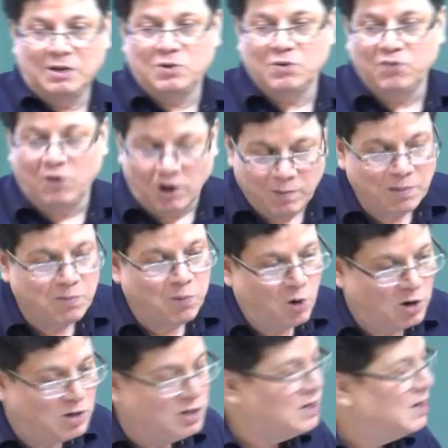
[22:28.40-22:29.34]
to form a
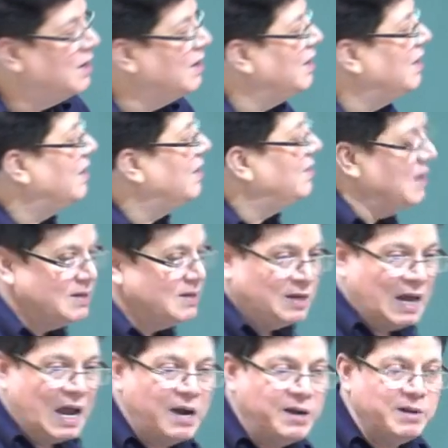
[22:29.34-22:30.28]
bond, there is
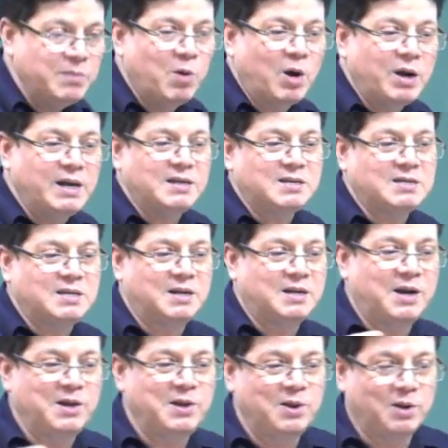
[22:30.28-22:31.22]
an antibonding
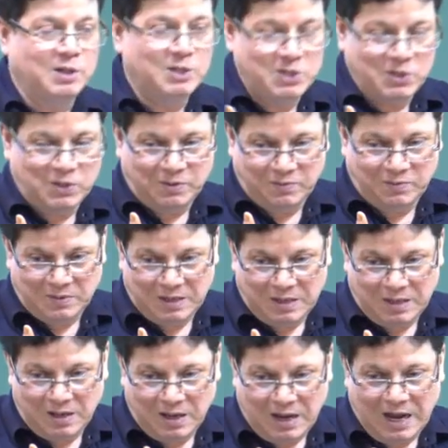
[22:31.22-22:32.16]
scenario also.
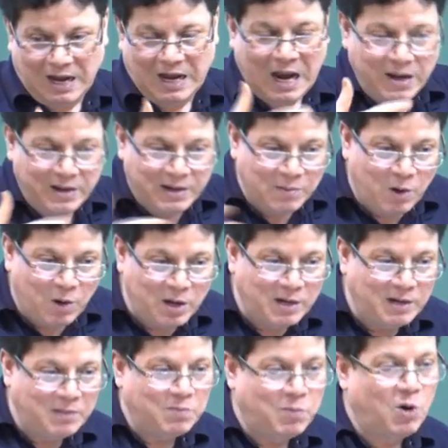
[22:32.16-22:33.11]
An
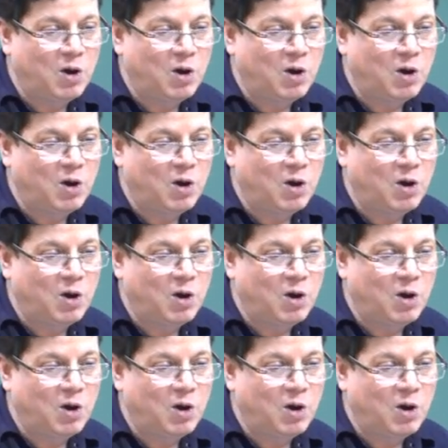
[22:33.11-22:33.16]
antibonding